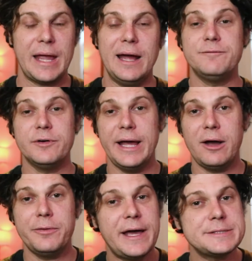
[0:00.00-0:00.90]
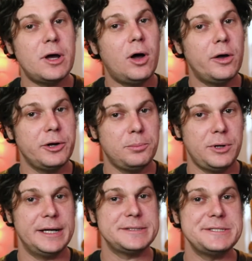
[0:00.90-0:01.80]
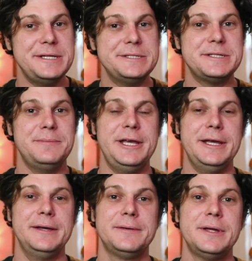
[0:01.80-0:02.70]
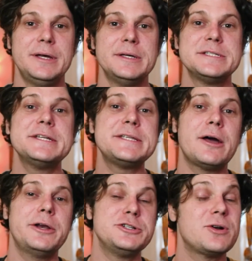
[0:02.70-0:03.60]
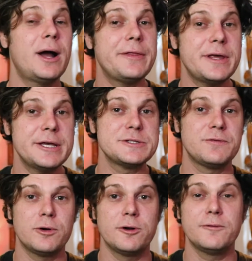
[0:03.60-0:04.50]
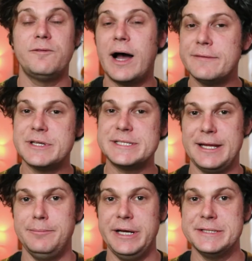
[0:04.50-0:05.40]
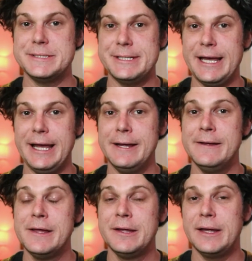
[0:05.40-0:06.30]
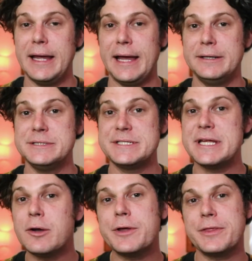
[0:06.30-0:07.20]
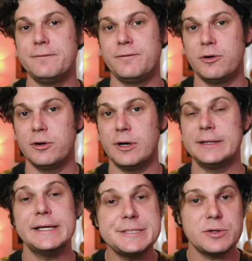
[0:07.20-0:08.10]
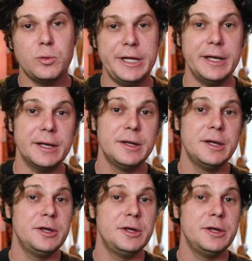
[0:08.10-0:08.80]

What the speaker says: And for now, that's all your practice needs to be. Sit down and try this for 5 to 10 minutes a day and stick with it for at least a week.